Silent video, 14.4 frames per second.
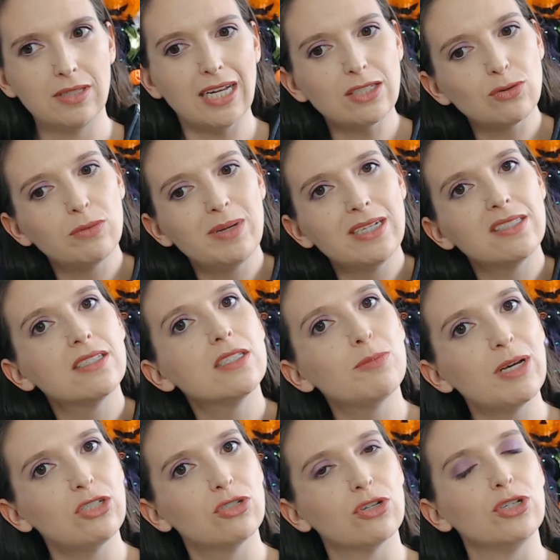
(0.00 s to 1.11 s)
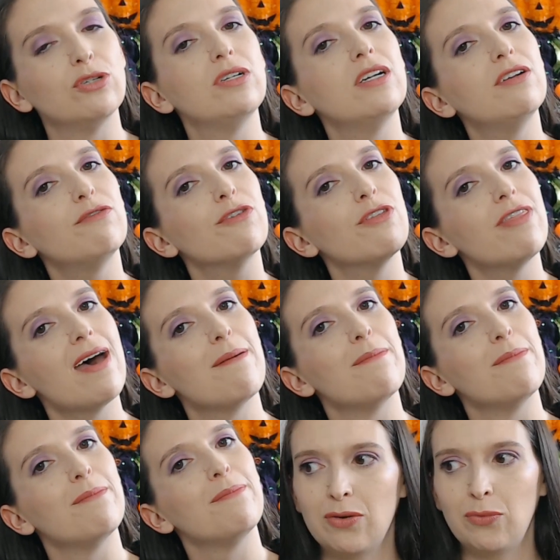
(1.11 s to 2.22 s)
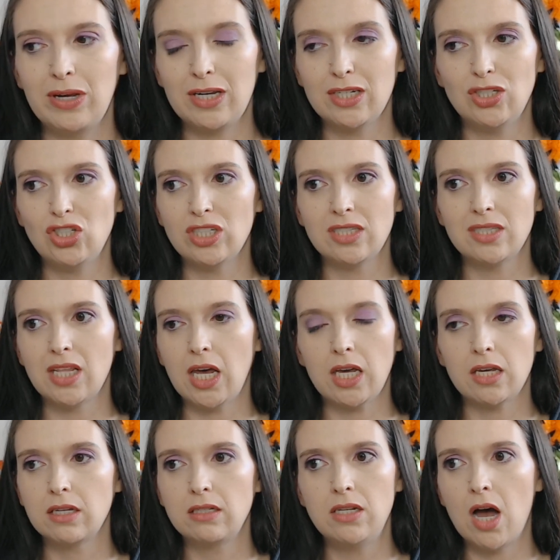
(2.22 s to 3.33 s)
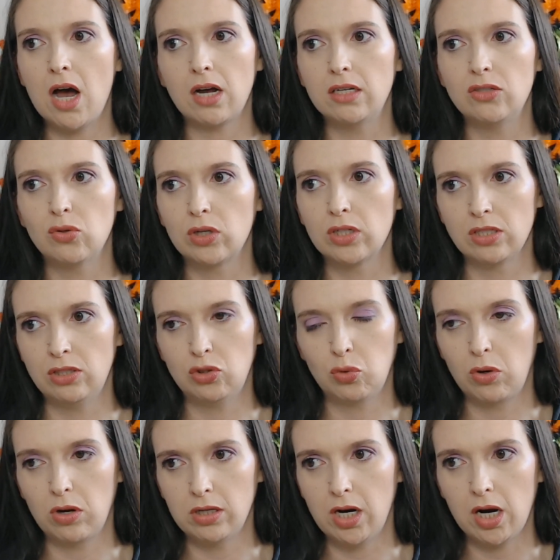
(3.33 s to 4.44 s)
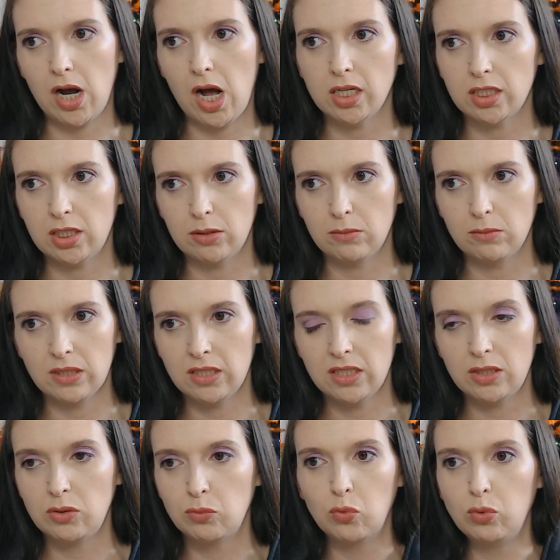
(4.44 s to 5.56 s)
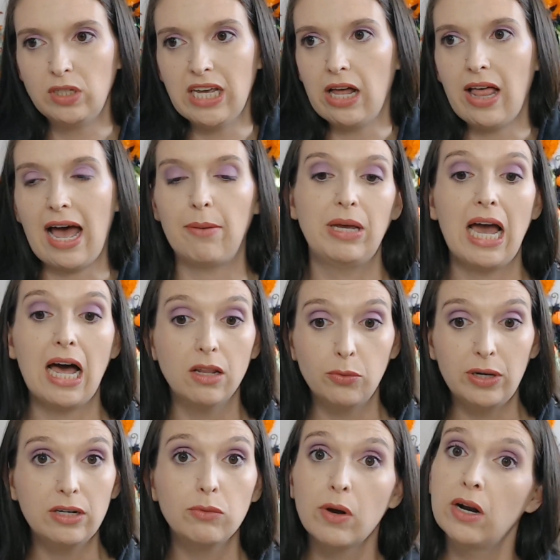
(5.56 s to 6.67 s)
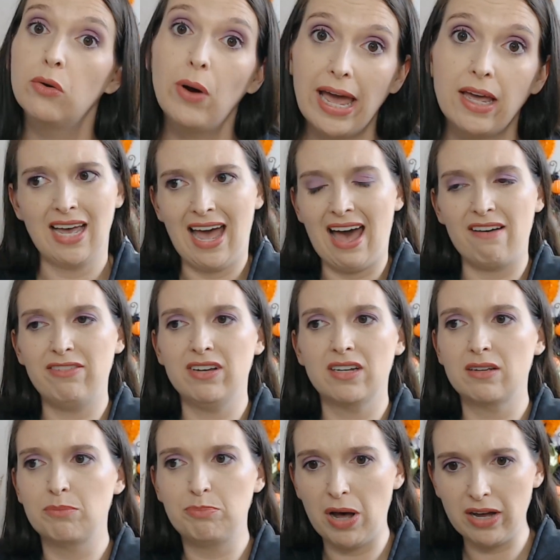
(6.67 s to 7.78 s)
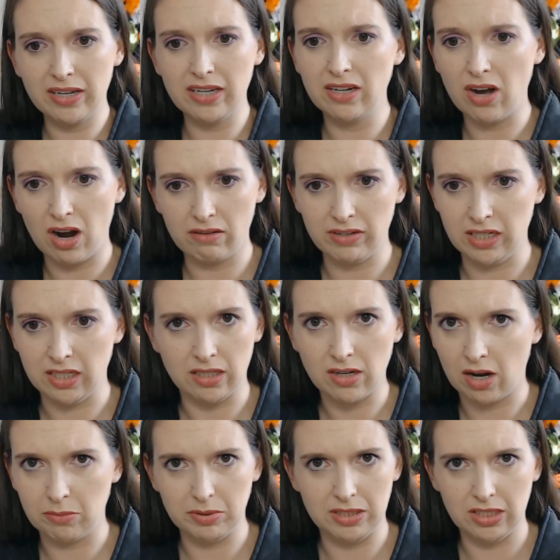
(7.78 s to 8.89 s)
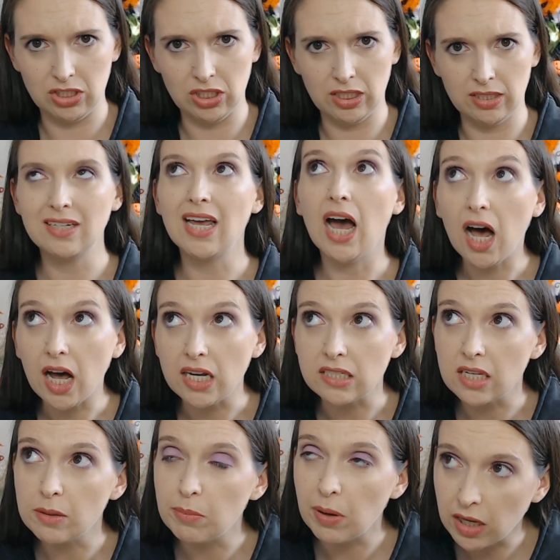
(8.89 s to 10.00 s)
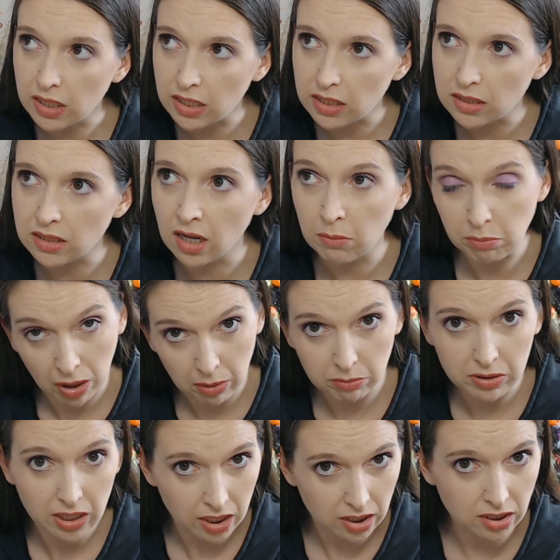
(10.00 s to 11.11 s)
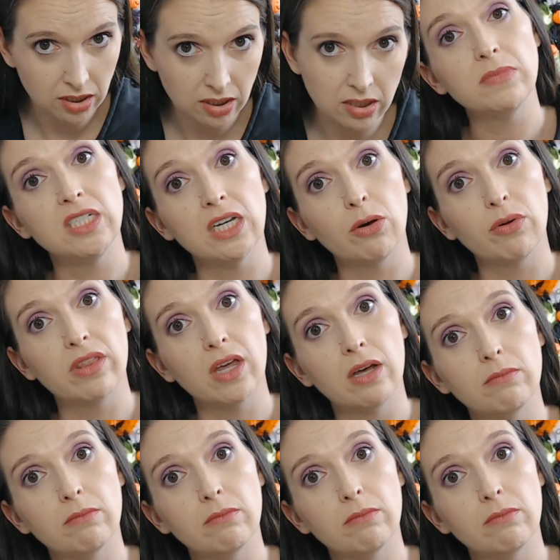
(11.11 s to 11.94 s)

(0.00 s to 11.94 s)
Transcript: That's what makes it special. You did it for them. We can just like knock on doors and twirl in our costumes and yell happy Halloween and run away. Have a pumpkin carving competition. Yeah, I say pumpkins, not pumpkins. Deal with it.